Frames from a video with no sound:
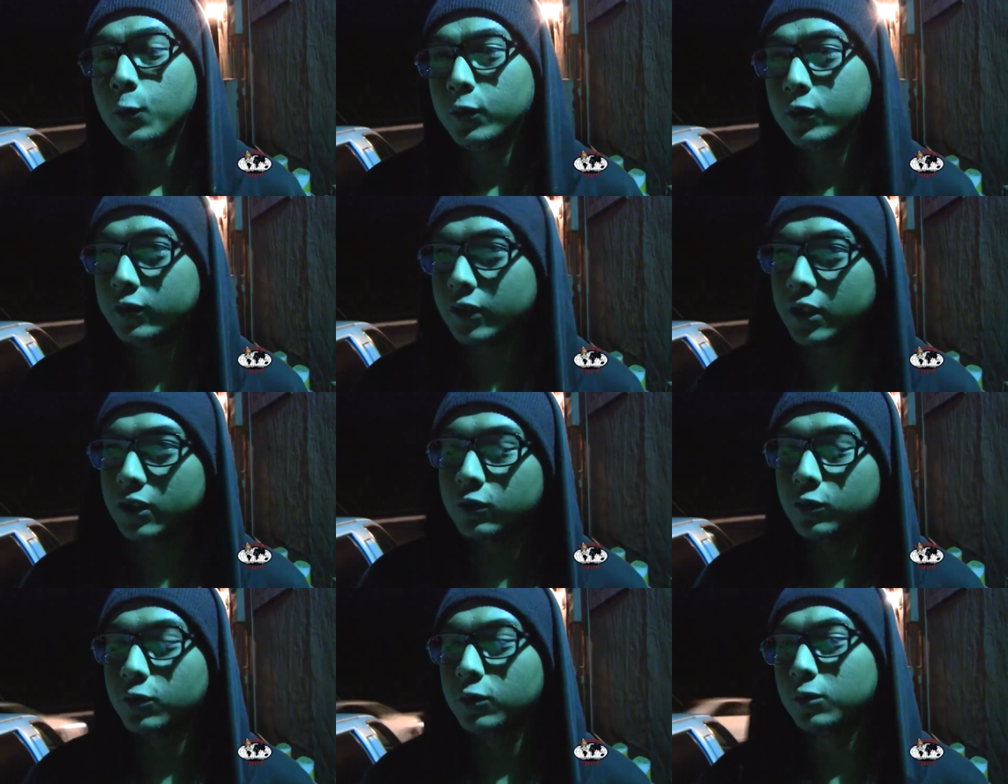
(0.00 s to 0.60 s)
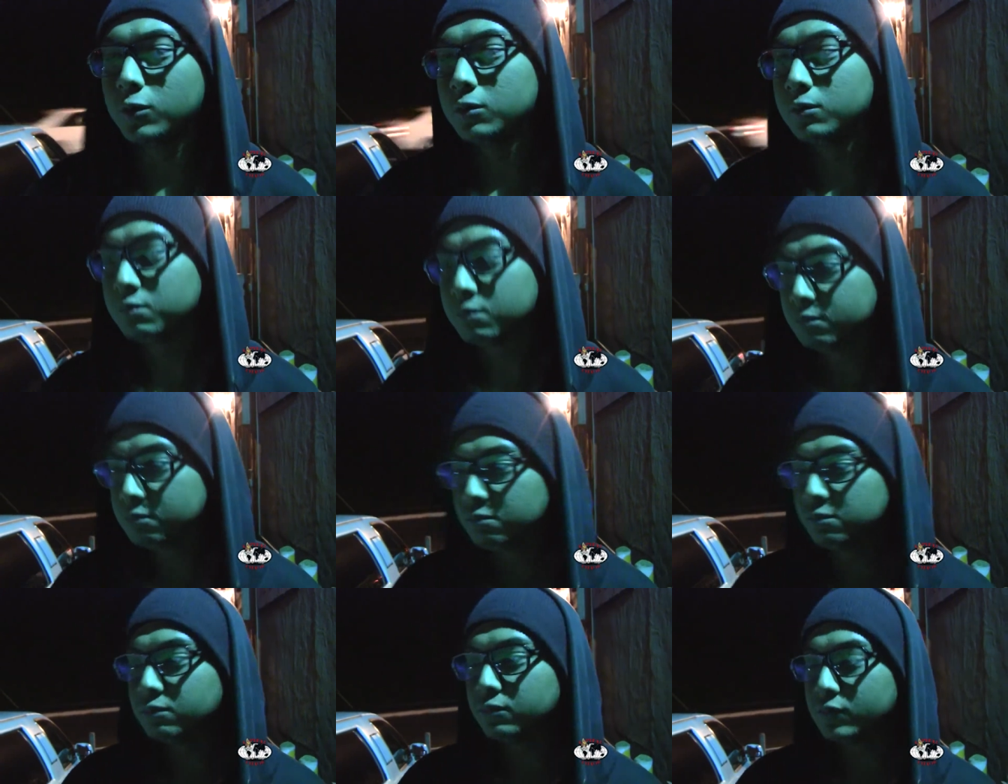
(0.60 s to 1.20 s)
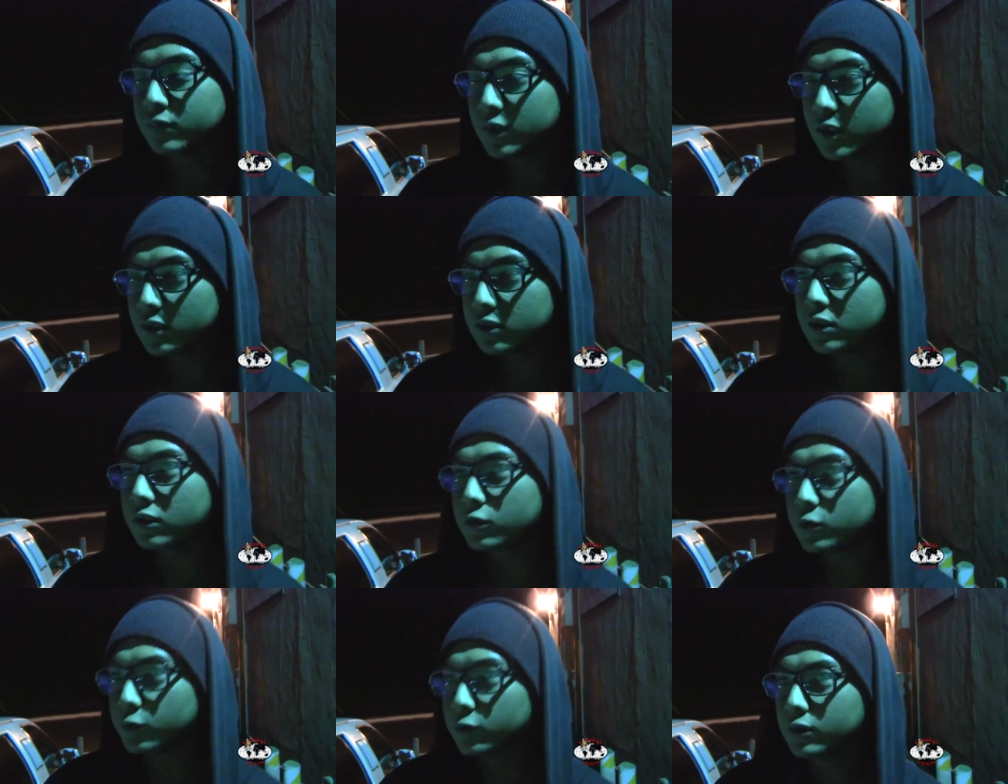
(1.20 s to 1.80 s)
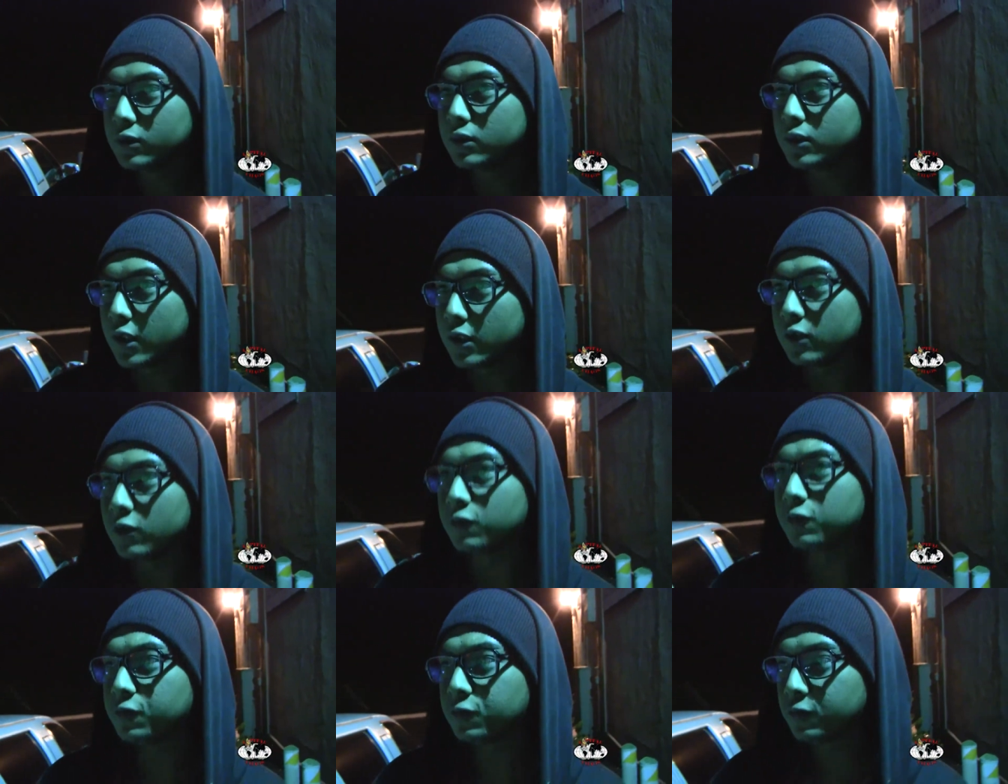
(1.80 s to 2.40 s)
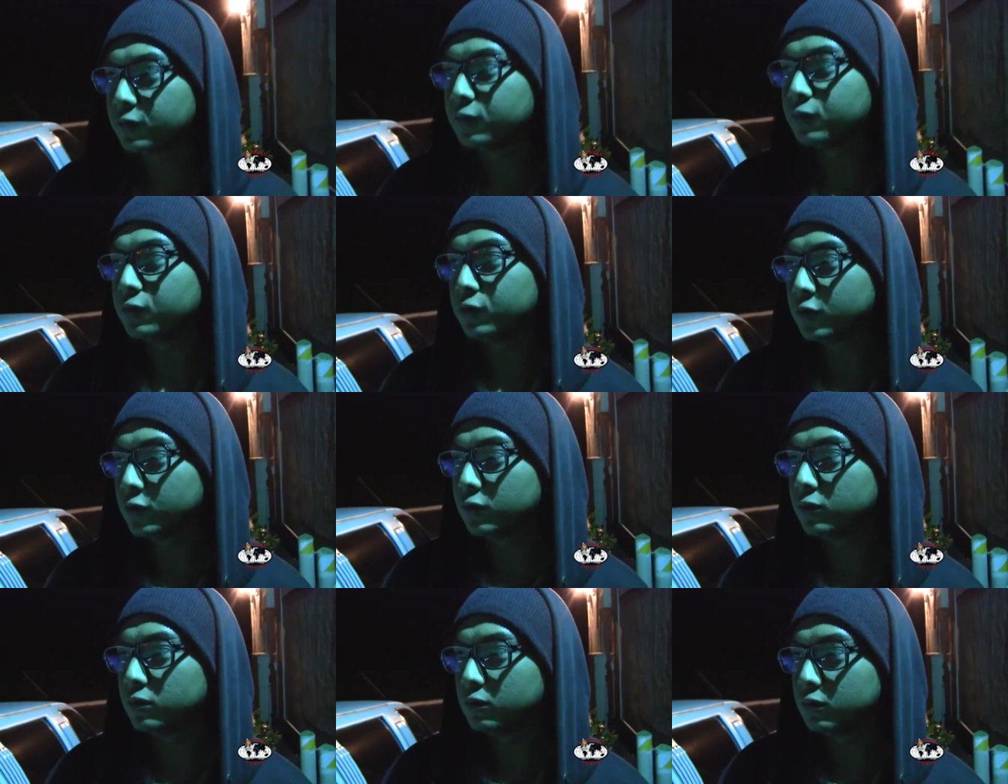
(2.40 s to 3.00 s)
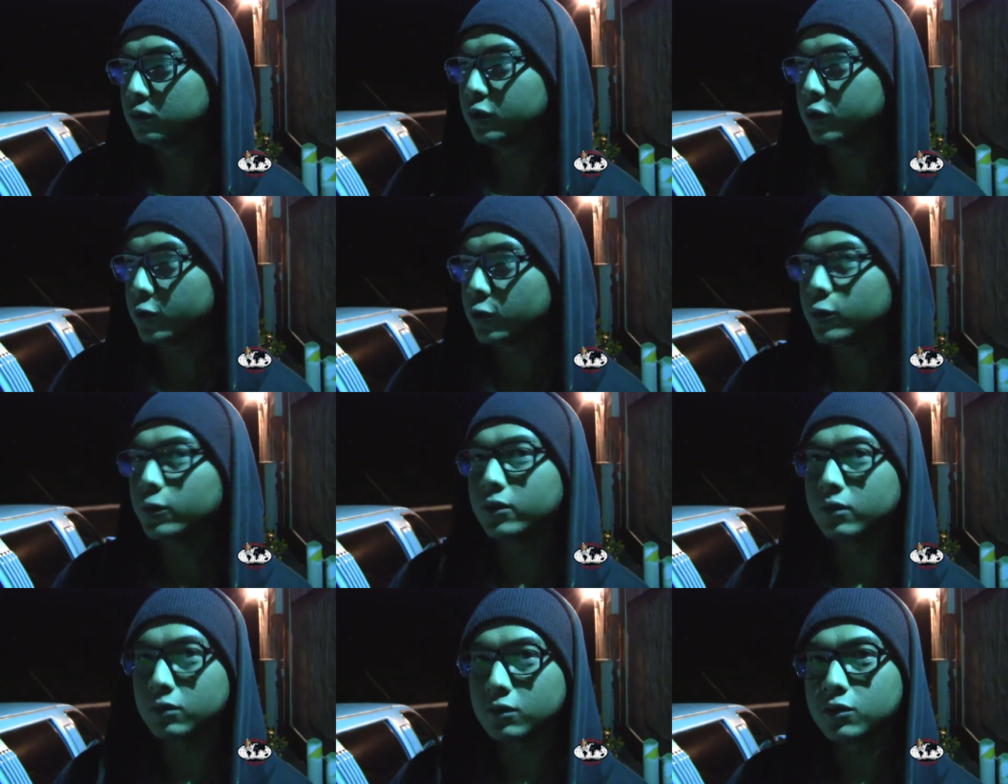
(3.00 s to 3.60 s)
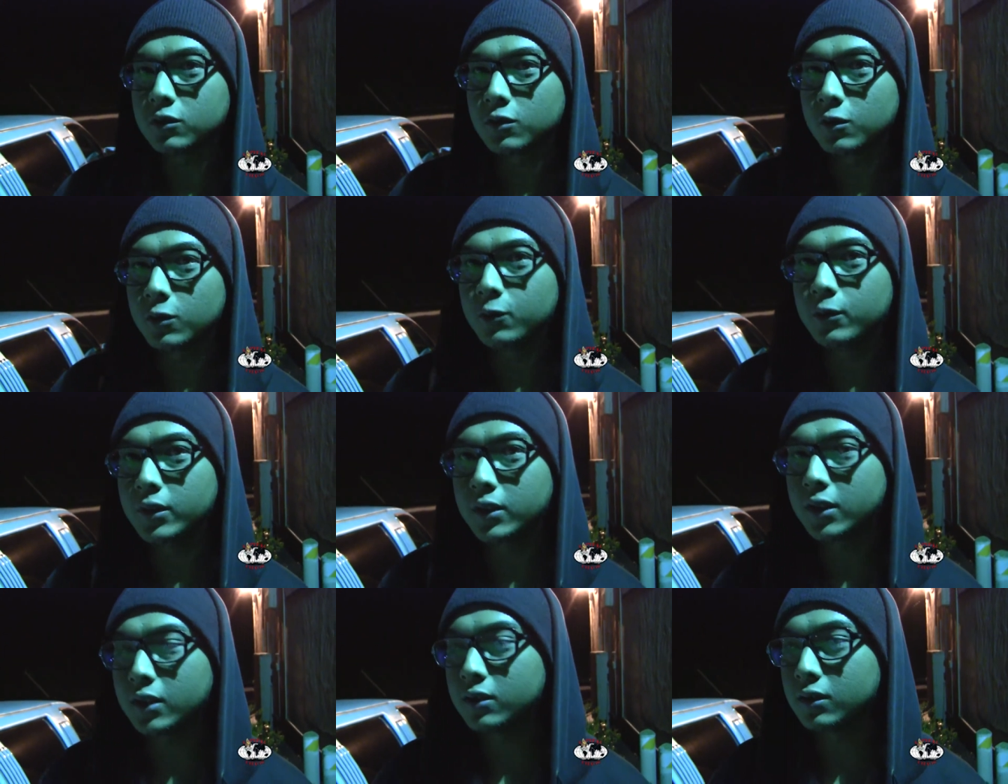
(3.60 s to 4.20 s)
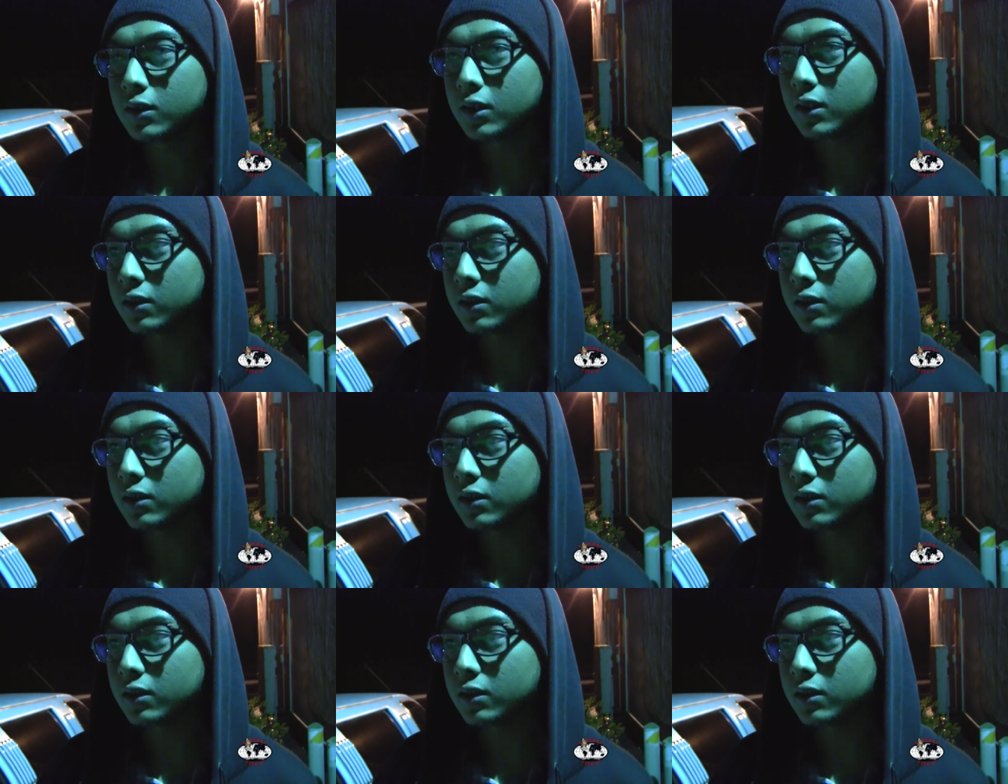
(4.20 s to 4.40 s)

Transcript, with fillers: We try to, hmm, that's a good kind of tune. So we kind of